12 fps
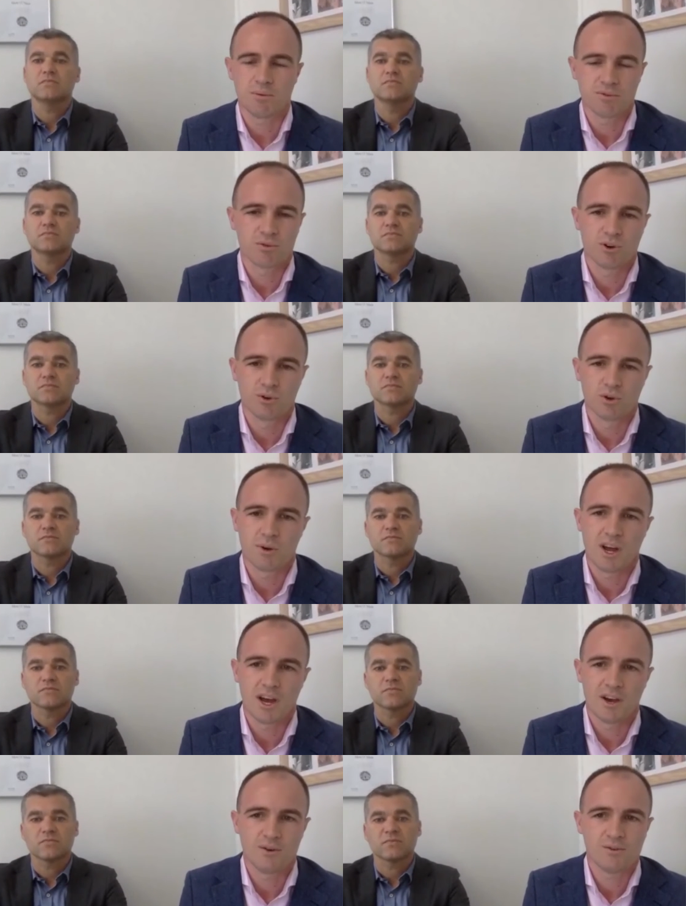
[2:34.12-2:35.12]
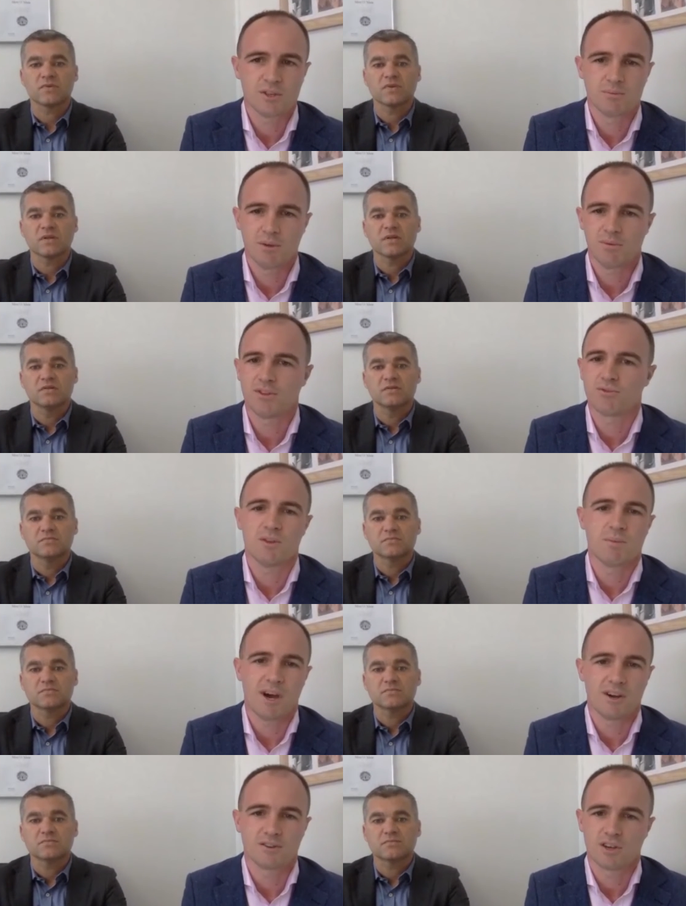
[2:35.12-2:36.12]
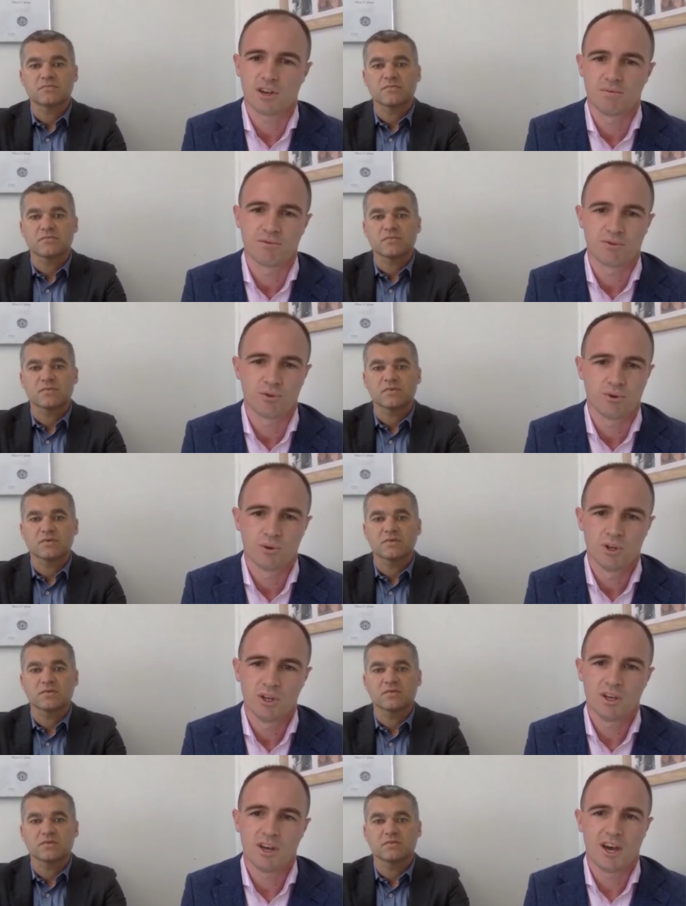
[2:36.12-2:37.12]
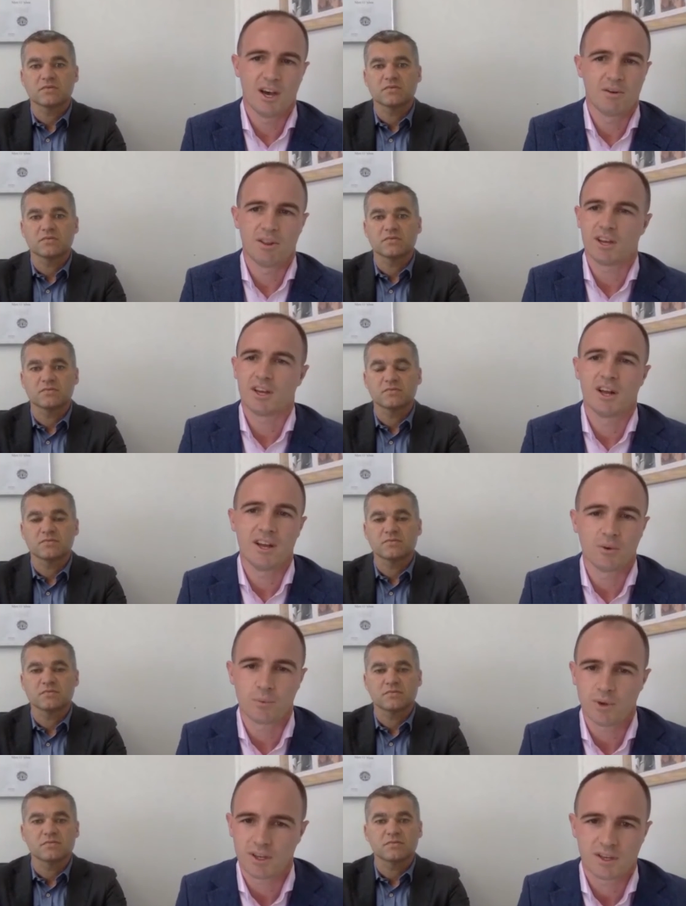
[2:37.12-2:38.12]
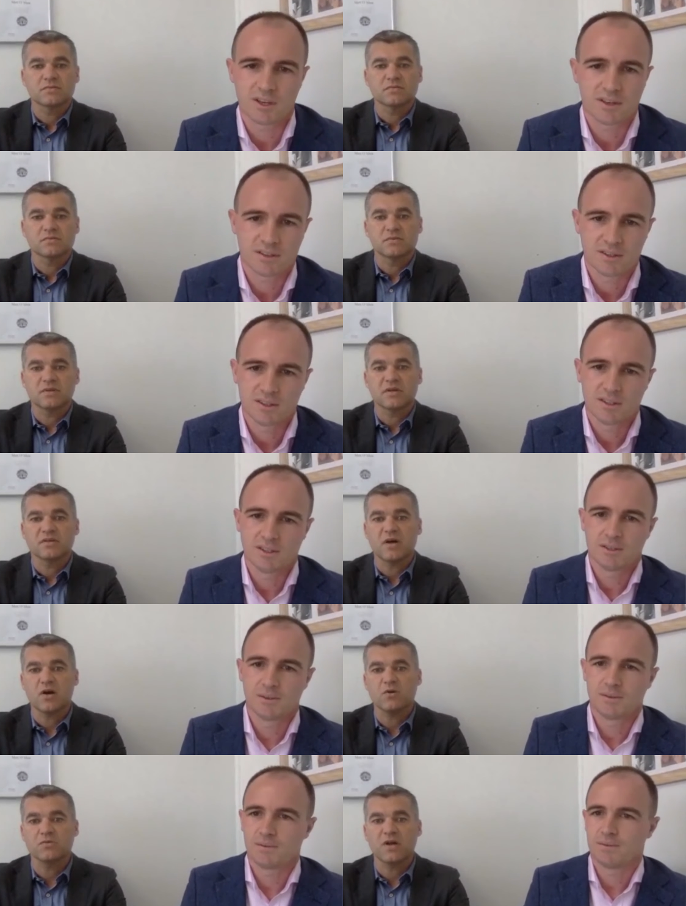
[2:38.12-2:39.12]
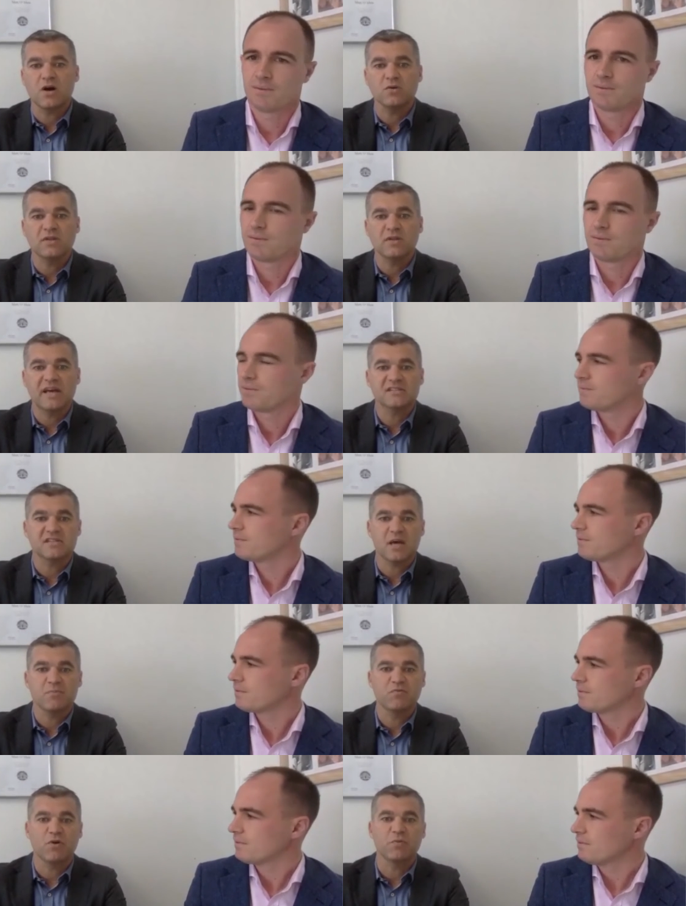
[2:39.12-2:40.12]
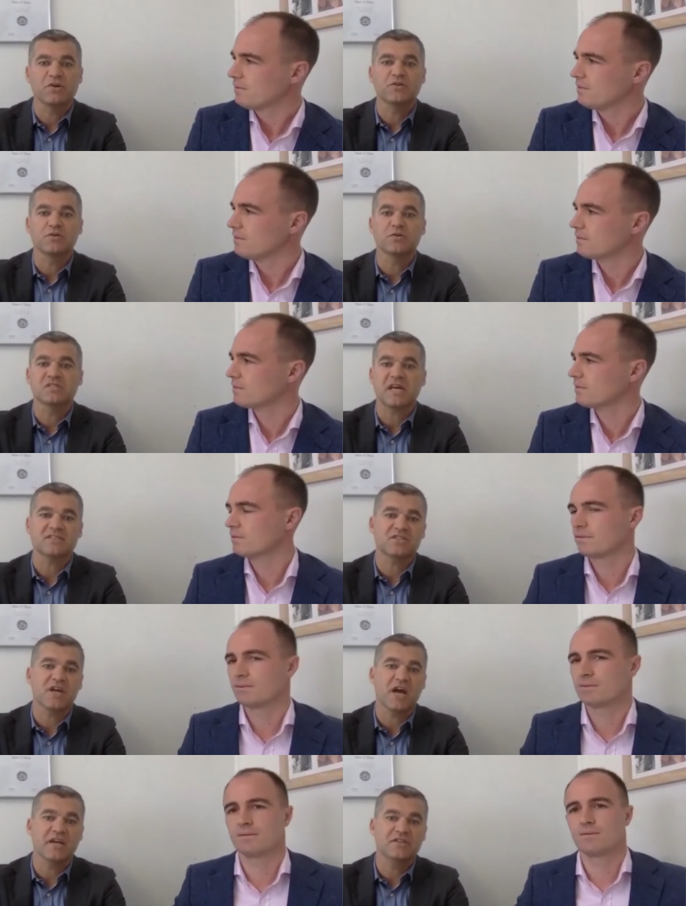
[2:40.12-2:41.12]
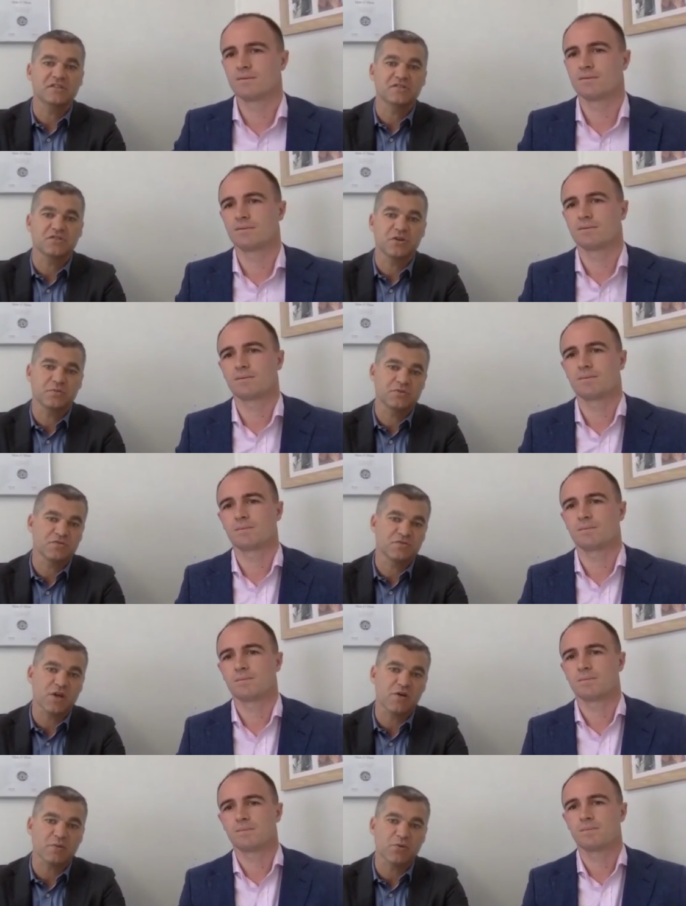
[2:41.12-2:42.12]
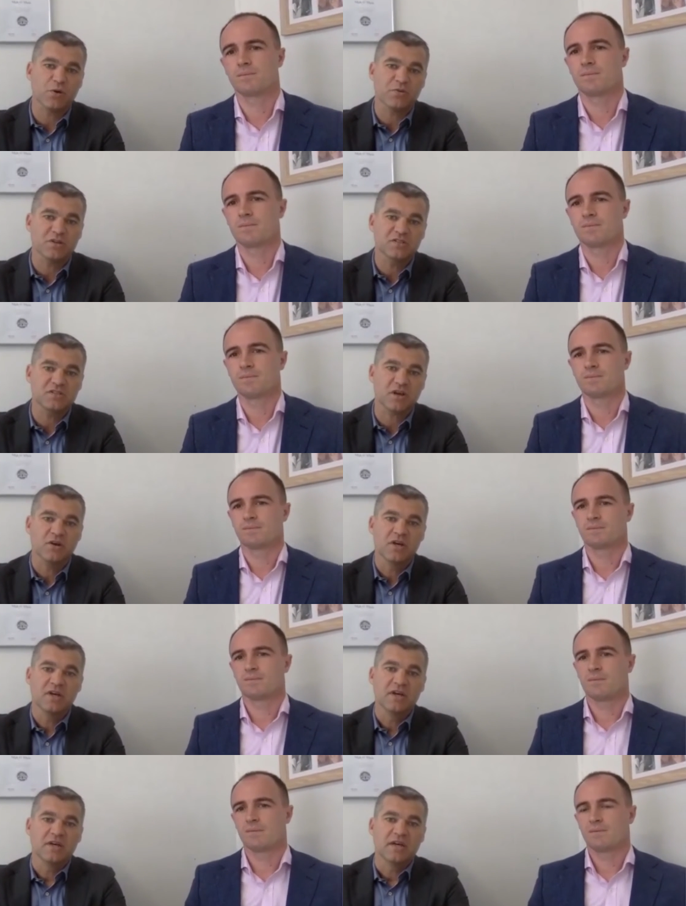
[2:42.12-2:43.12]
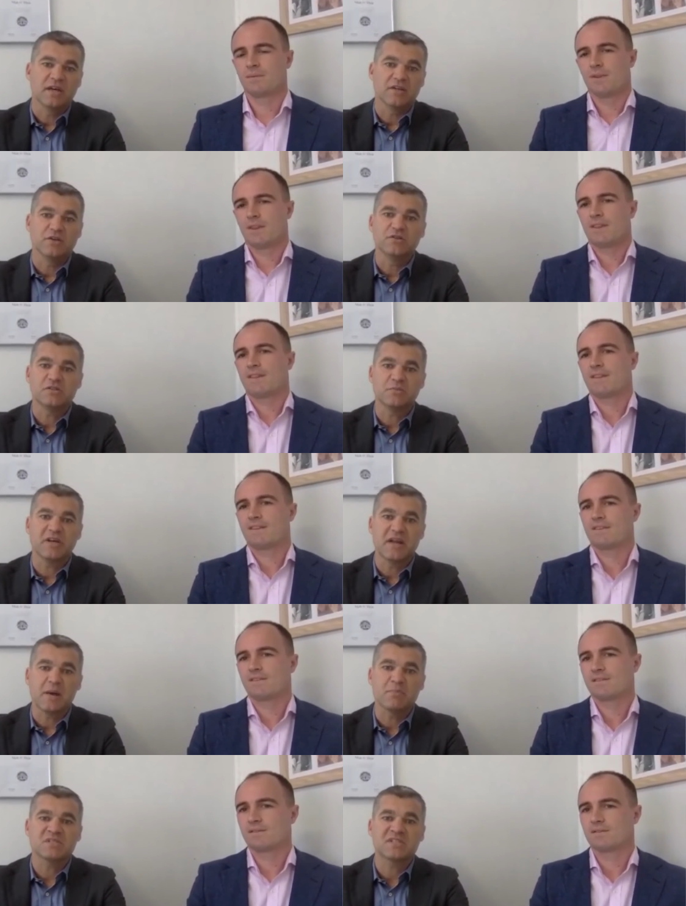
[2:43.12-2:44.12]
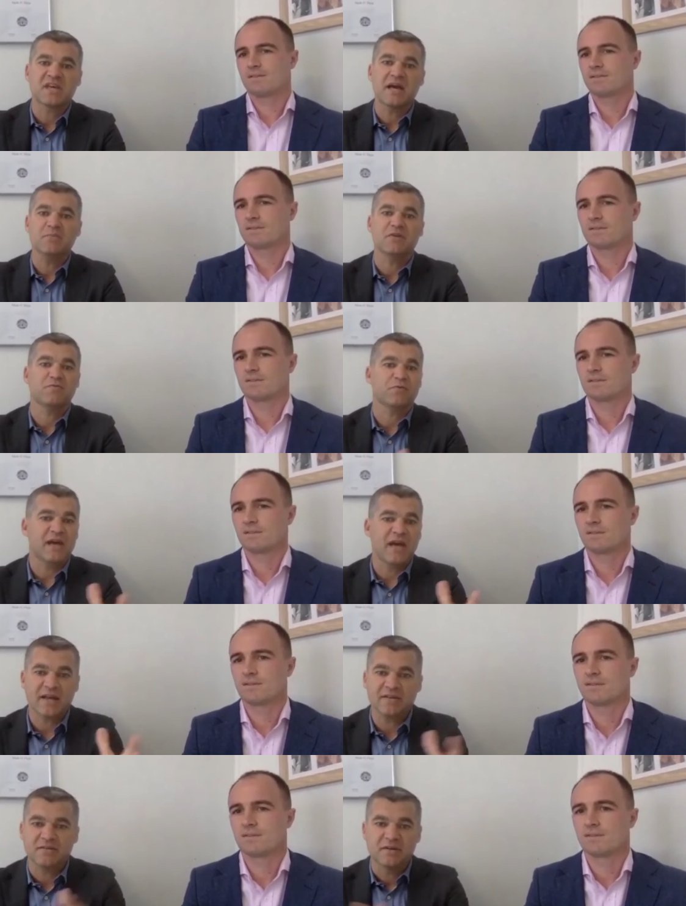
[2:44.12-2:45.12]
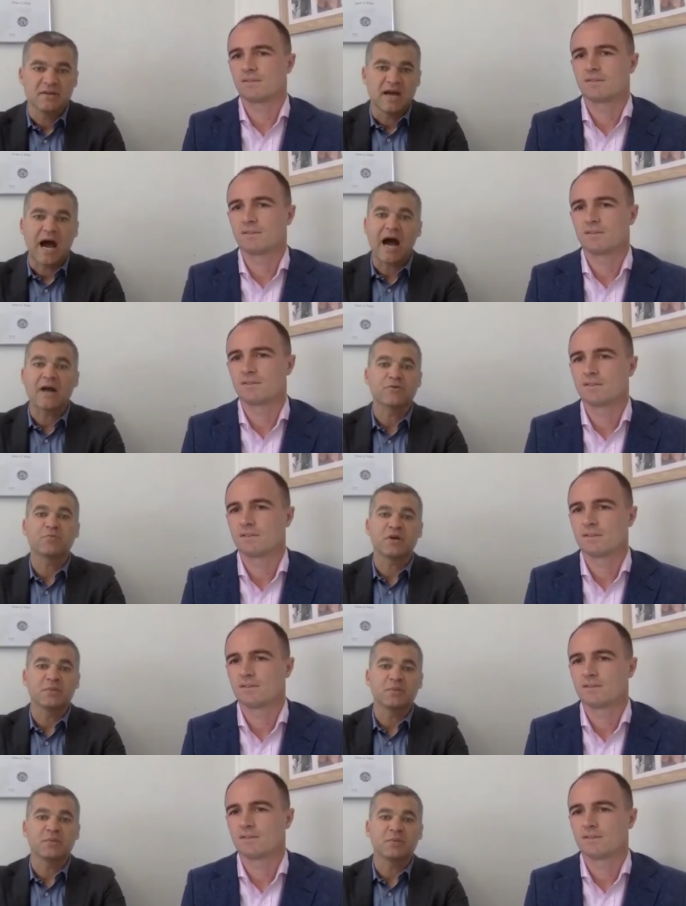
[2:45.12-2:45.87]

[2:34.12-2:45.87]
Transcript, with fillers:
Speaker 1: people through an open house, there might be 3 buyers come through in a week. Yeah. The whole landscape
Speaker 2: of what we do has had to change in terms of showing property. So it used to be a numbers game. If we had
Speaker 1: 100